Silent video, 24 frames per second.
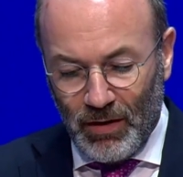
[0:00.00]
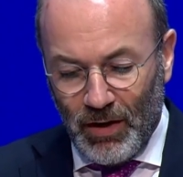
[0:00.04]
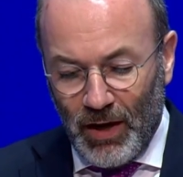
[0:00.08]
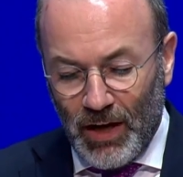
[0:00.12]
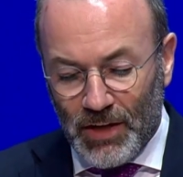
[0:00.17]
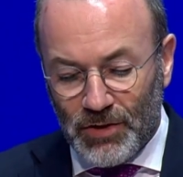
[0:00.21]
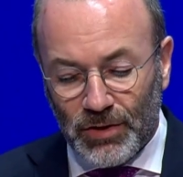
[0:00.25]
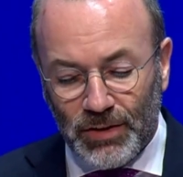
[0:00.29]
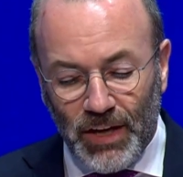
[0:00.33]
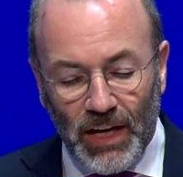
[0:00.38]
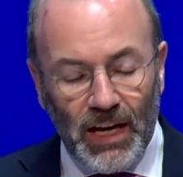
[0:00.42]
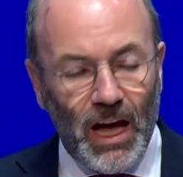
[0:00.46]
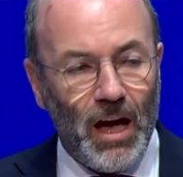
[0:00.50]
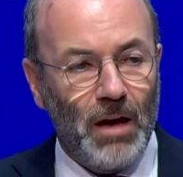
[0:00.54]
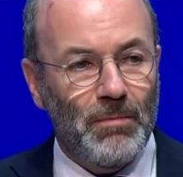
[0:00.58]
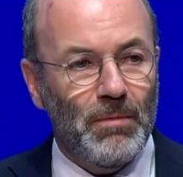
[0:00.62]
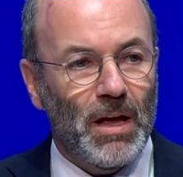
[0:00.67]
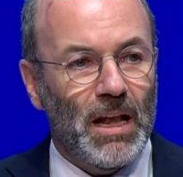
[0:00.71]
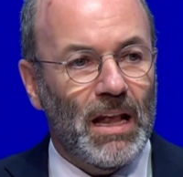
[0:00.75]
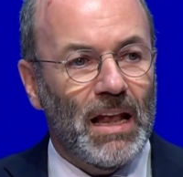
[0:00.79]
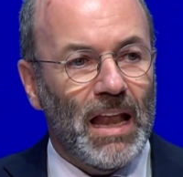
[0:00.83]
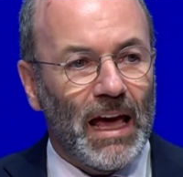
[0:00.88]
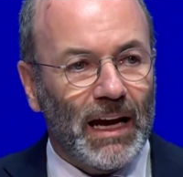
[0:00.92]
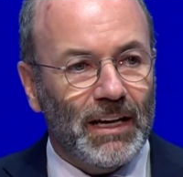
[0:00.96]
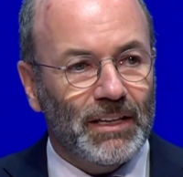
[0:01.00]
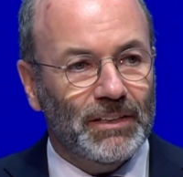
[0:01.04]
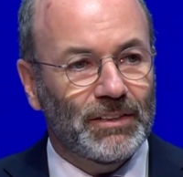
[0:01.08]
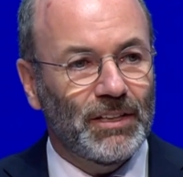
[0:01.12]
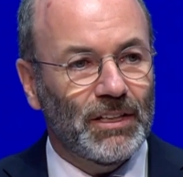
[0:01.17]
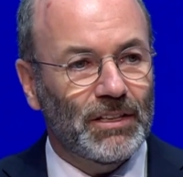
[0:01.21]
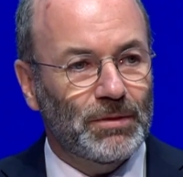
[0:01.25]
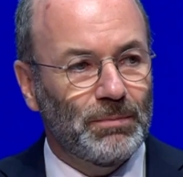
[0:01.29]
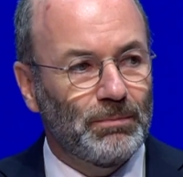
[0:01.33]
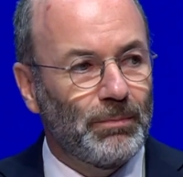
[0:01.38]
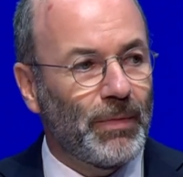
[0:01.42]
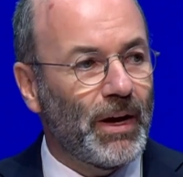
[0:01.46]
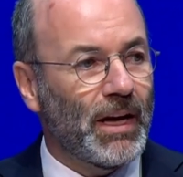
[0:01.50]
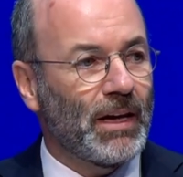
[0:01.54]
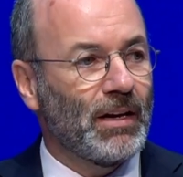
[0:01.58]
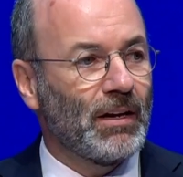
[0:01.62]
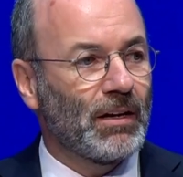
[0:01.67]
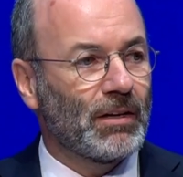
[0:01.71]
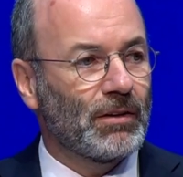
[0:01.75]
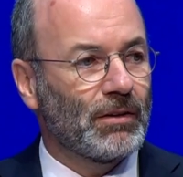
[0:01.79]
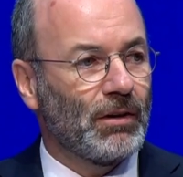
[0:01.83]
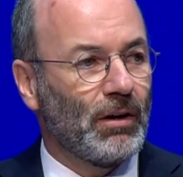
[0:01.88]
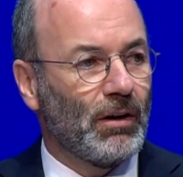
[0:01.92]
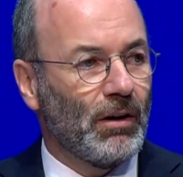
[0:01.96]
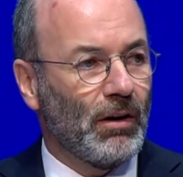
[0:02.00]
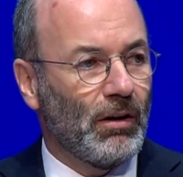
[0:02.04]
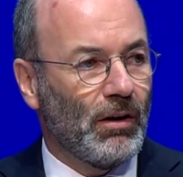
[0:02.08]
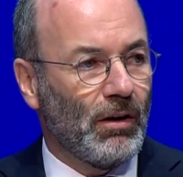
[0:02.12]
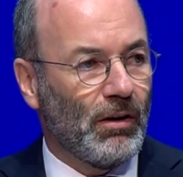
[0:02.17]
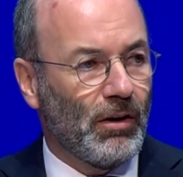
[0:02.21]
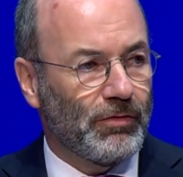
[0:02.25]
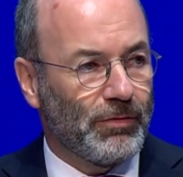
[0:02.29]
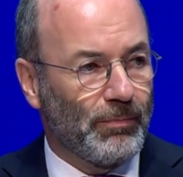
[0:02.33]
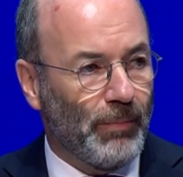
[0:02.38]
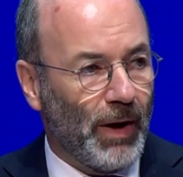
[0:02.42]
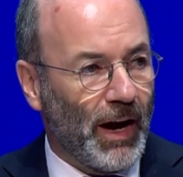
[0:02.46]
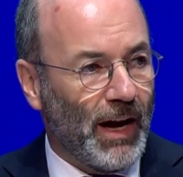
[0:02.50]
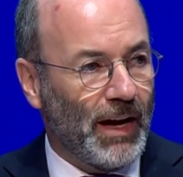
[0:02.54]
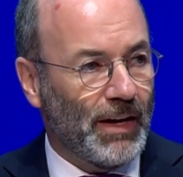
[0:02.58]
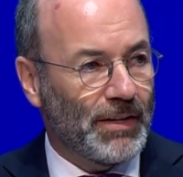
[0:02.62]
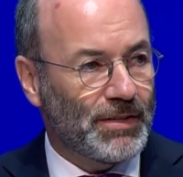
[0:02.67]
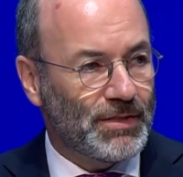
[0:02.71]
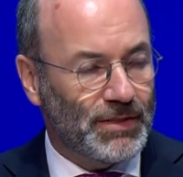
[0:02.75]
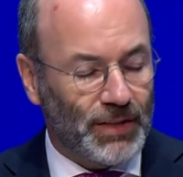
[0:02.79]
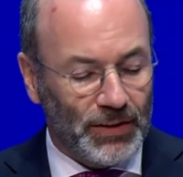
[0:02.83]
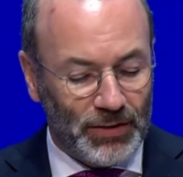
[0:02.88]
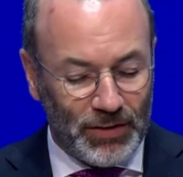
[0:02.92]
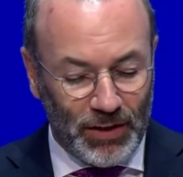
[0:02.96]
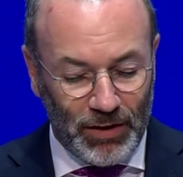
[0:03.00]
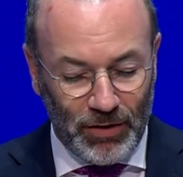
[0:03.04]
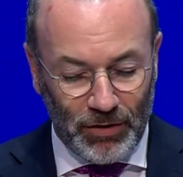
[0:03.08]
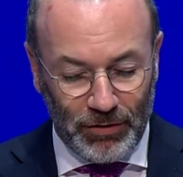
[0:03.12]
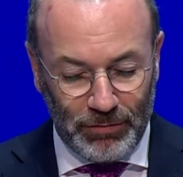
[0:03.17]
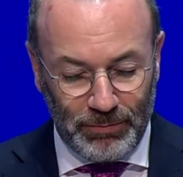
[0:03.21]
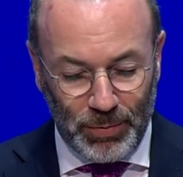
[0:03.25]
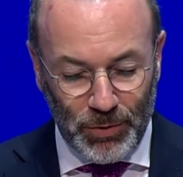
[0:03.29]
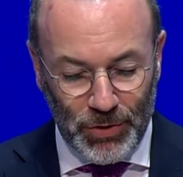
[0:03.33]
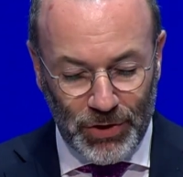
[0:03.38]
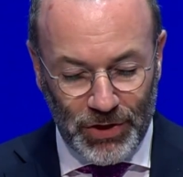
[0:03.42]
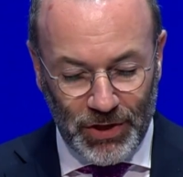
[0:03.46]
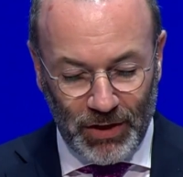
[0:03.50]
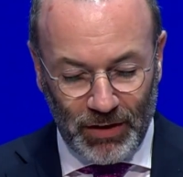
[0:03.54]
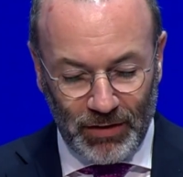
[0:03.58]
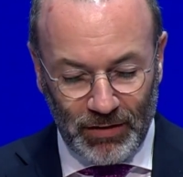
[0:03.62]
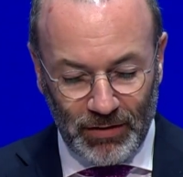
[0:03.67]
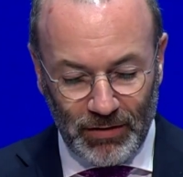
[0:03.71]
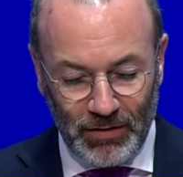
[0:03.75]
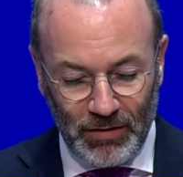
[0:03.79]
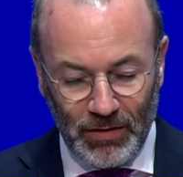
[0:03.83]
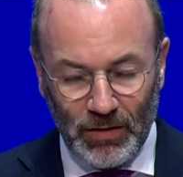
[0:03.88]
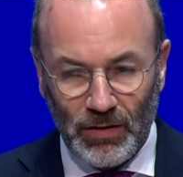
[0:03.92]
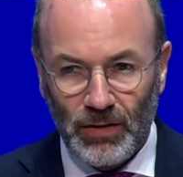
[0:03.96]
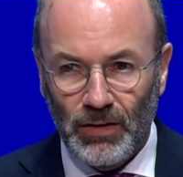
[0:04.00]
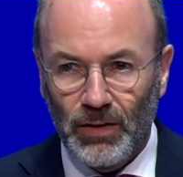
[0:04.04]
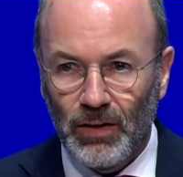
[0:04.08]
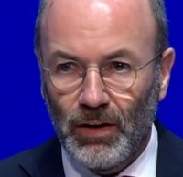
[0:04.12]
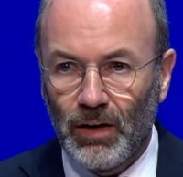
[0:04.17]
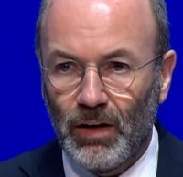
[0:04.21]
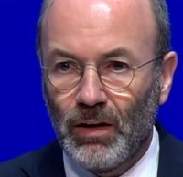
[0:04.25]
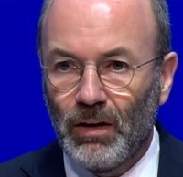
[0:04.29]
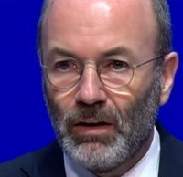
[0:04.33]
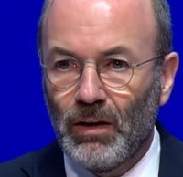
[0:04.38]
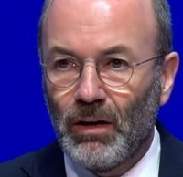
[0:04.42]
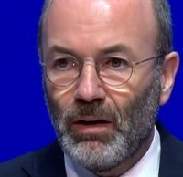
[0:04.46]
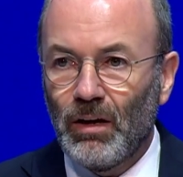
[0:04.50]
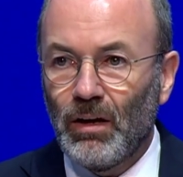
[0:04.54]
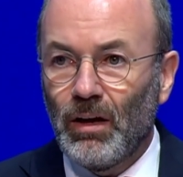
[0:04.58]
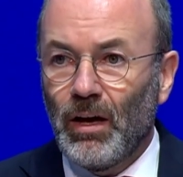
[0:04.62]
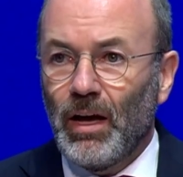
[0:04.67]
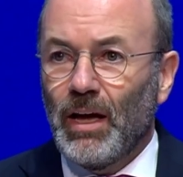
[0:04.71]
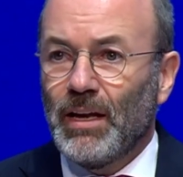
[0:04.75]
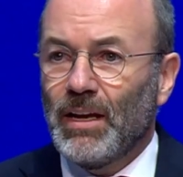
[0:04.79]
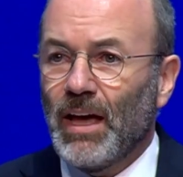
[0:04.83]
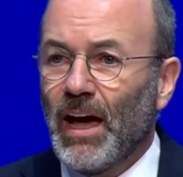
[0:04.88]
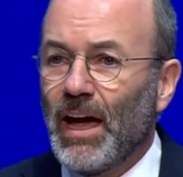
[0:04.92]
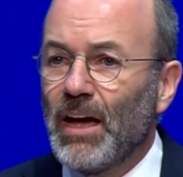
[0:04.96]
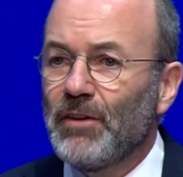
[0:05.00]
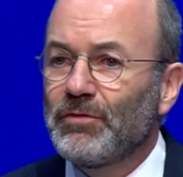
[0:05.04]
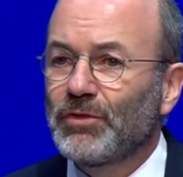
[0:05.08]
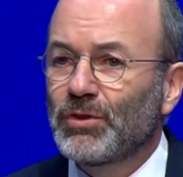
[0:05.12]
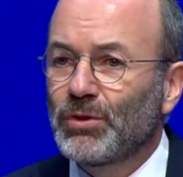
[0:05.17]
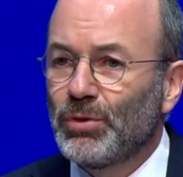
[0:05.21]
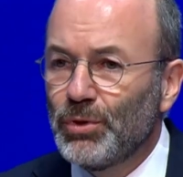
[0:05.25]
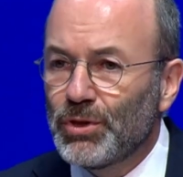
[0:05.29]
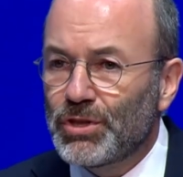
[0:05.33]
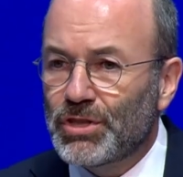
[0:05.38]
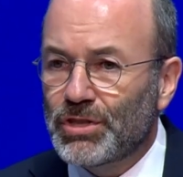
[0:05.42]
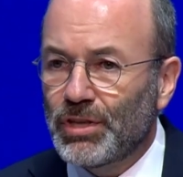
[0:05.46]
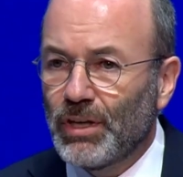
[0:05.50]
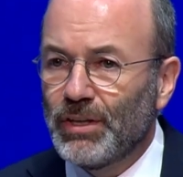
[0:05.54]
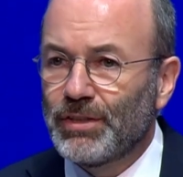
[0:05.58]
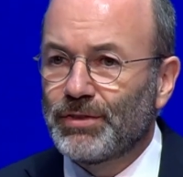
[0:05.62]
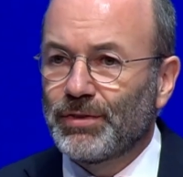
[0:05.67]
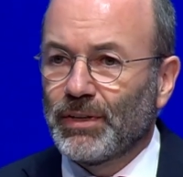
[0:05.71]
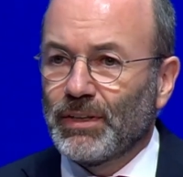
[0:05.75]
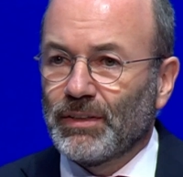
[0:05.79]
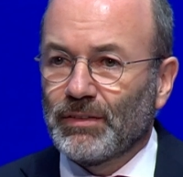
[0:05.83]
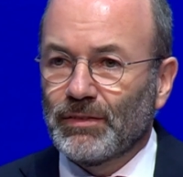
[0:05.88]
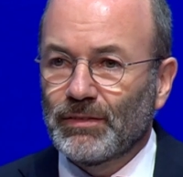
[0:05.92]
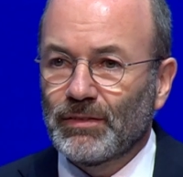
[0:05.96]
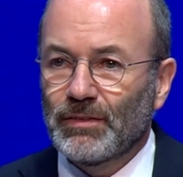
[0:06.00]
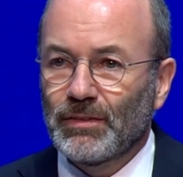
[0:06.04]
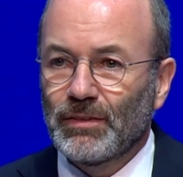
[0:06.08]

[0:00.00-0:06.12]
And today I'm elected mayor of my city of Bucha. And I have 2 children.